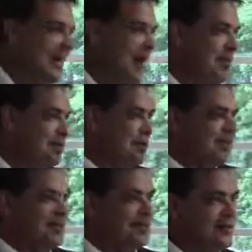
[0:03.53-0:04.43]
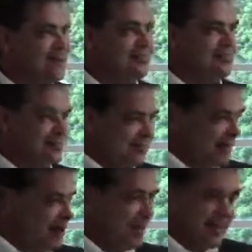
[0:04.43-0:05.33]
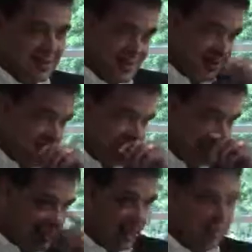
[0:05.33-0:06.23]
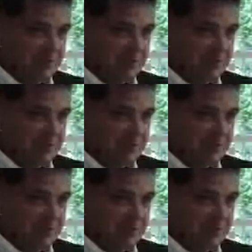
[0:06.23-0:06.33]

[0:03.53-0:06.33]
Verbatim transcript: I appreciate y'all coming and listening to us tonight.